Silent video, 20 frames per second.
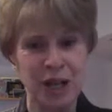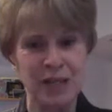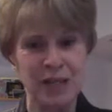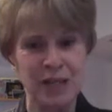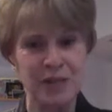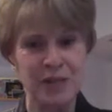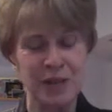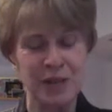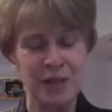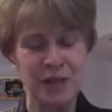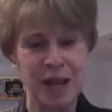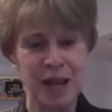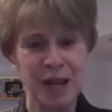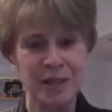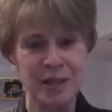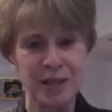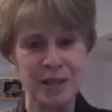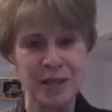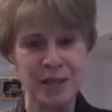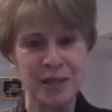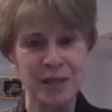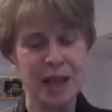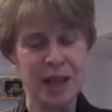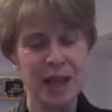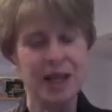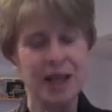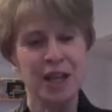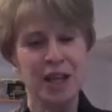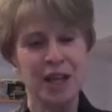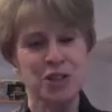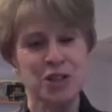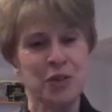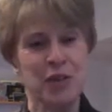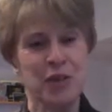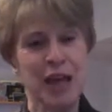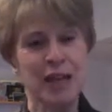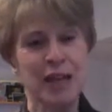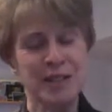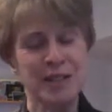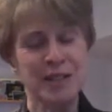kinds of tasks. So
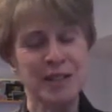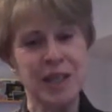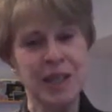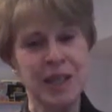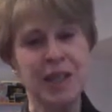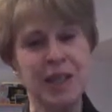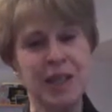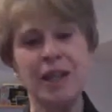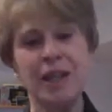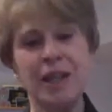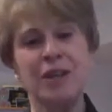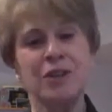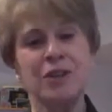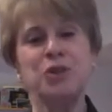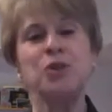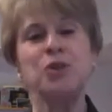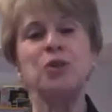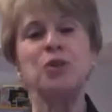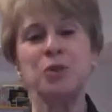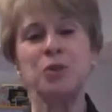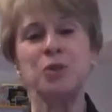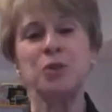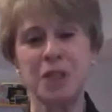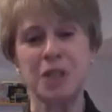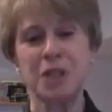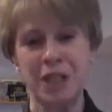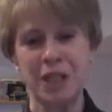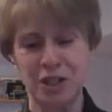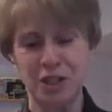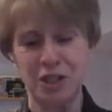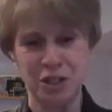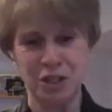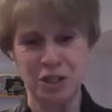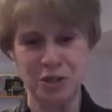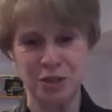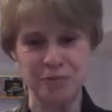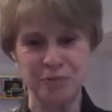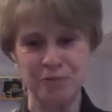that's see, do, teach.